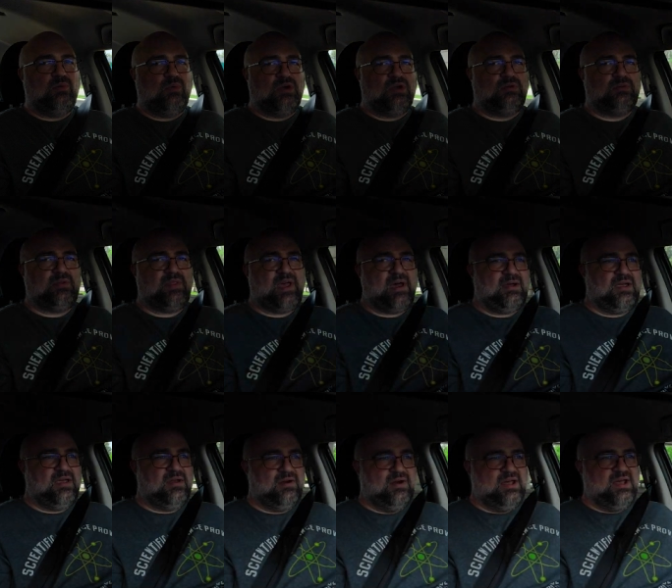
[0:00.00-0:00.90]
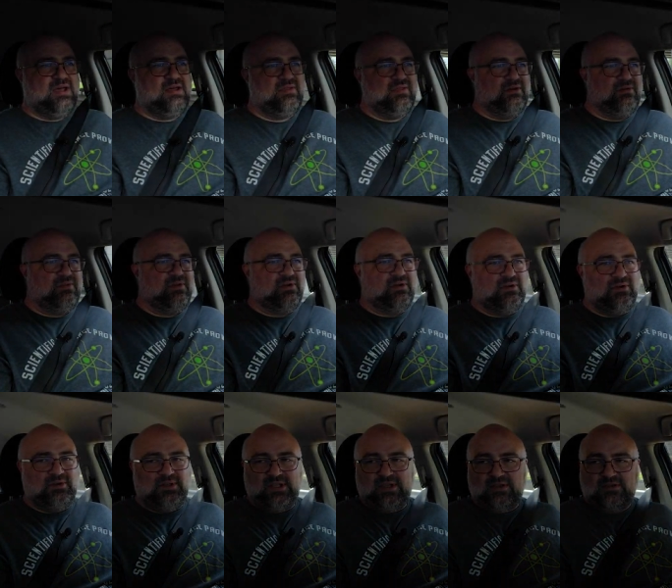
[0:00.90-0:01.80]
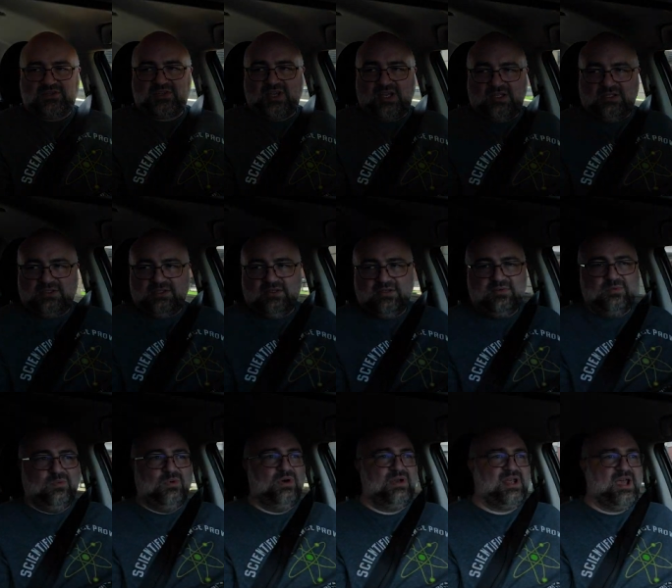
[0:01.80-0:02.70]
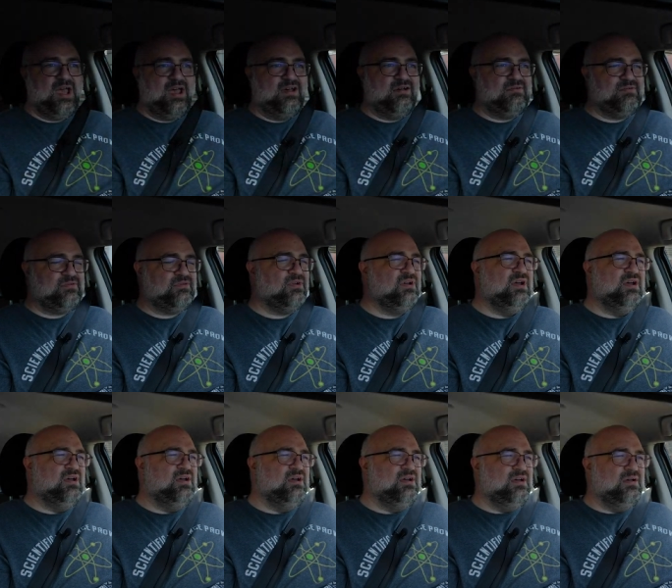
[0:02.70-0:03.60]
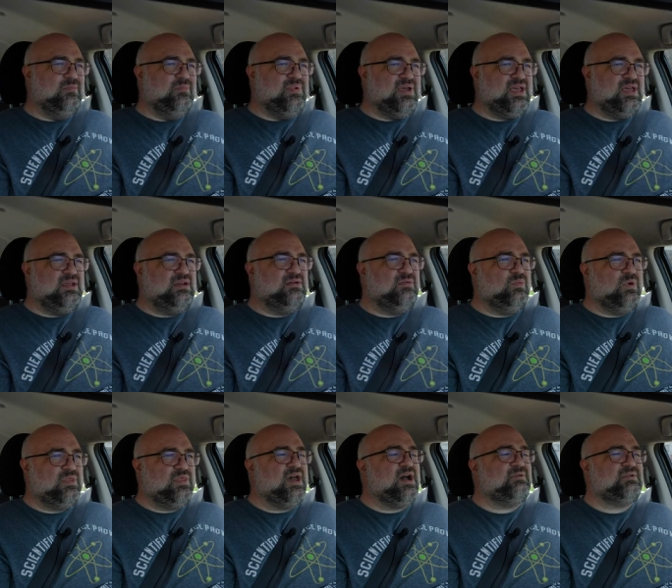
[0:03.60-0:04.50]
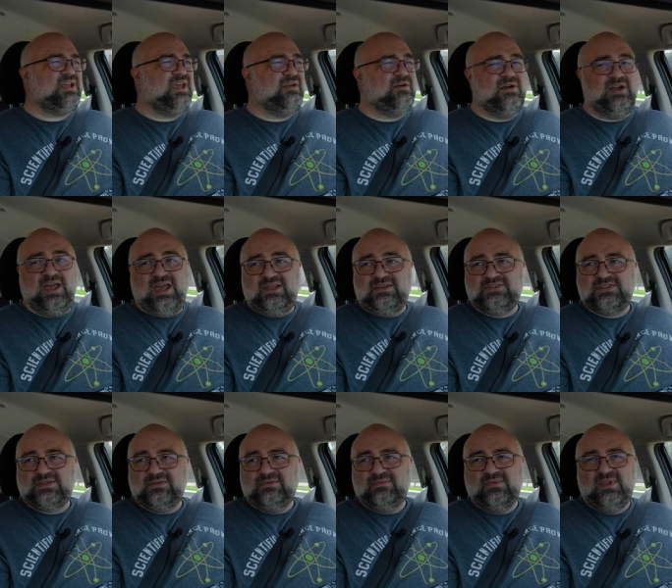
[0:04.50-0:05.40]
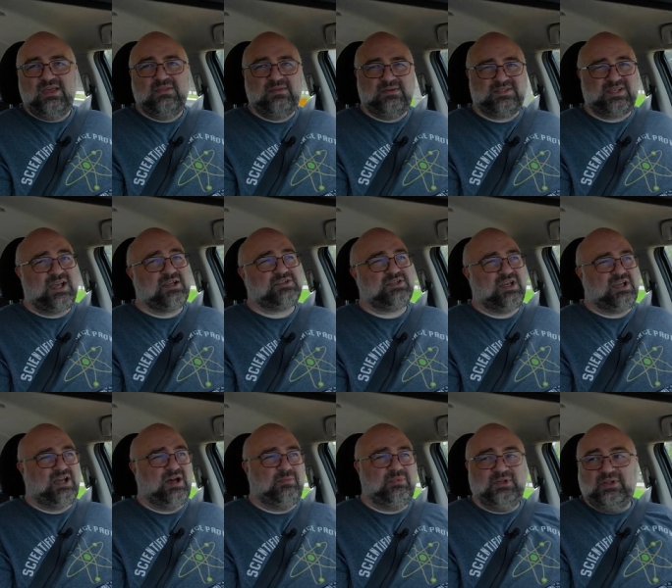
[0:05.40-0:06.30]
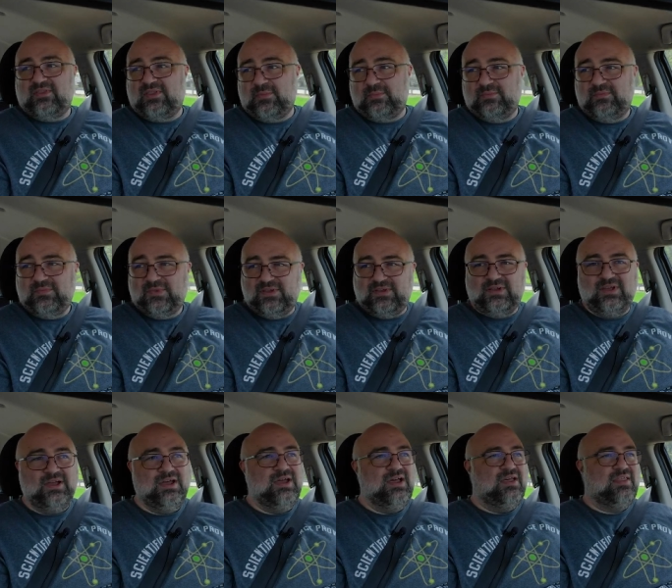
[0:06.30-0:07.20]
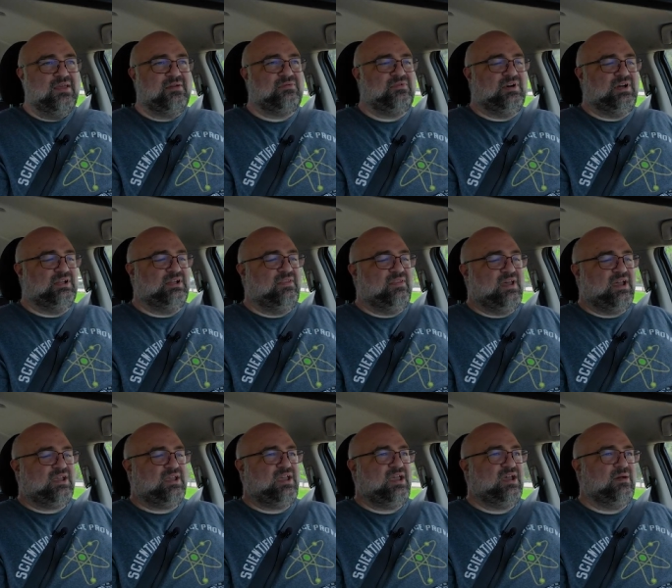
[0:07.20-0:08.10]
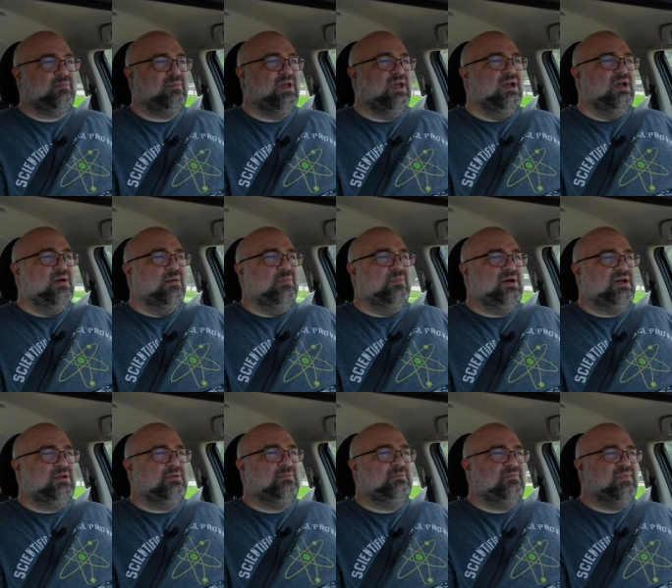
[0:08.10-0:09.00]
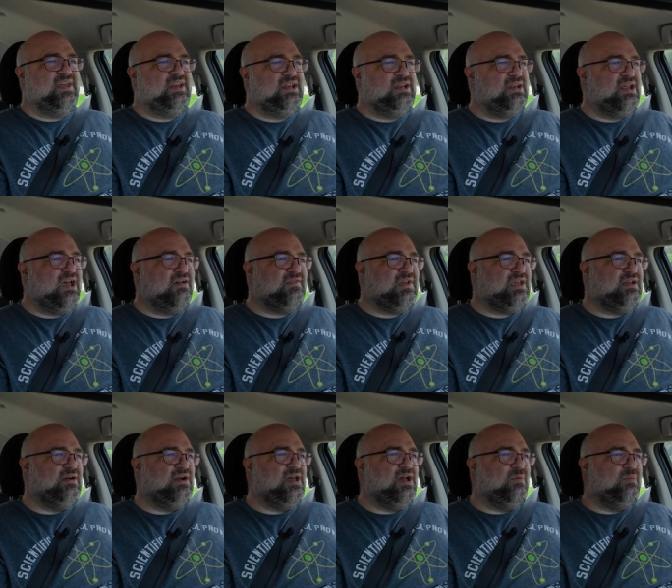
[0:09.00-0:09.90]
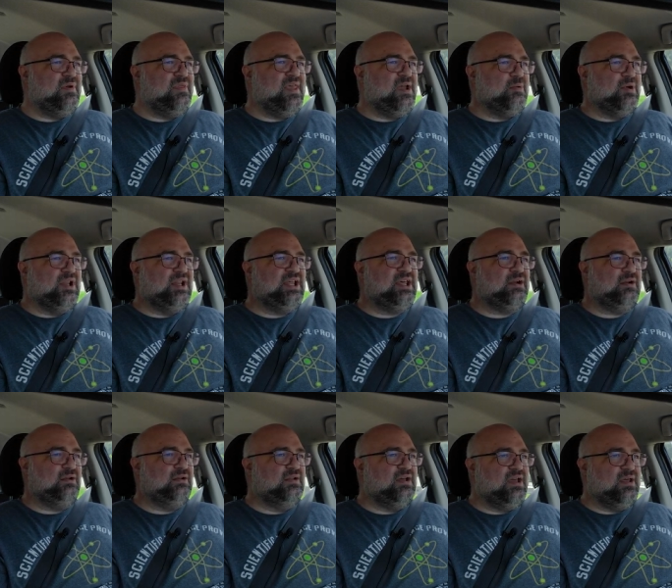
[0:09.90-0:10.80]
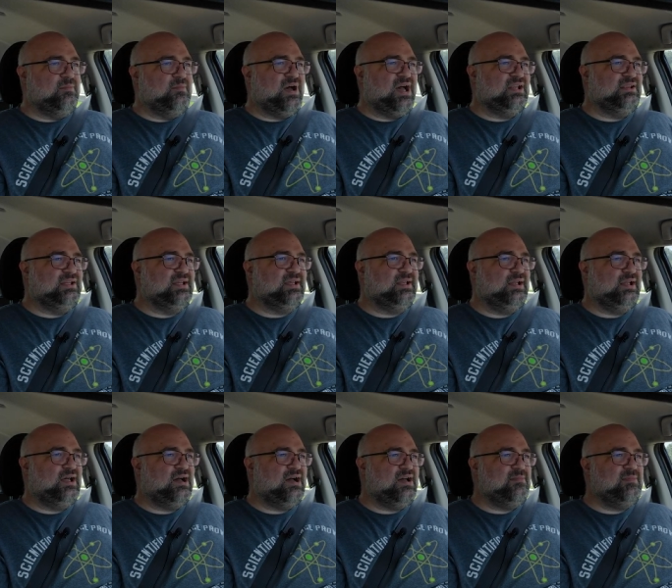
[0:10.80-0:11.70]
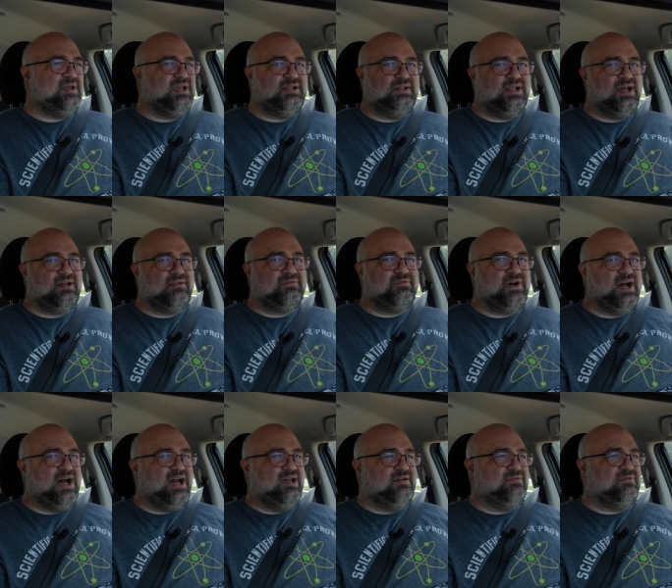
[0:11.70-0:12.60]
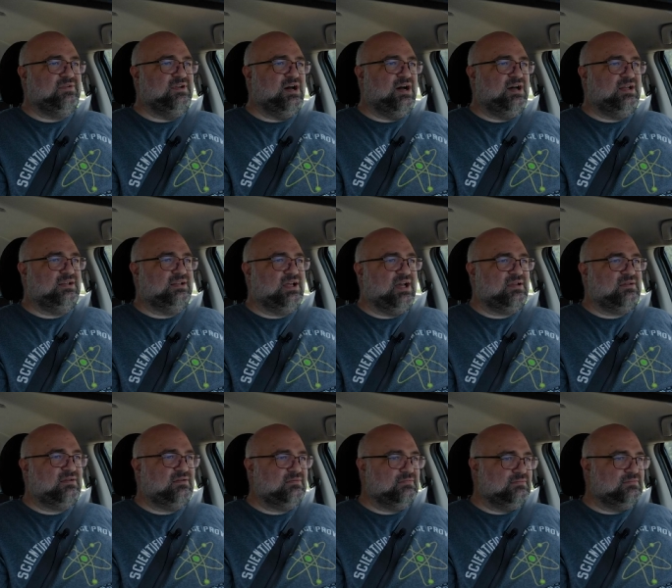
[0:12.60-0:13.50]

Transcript: a world without internet, though their earlier childhood would have been without internet. There's actually a couple of them that fall in that camp. But they didn't have internet when they were little. And by little, I mean like 5, not like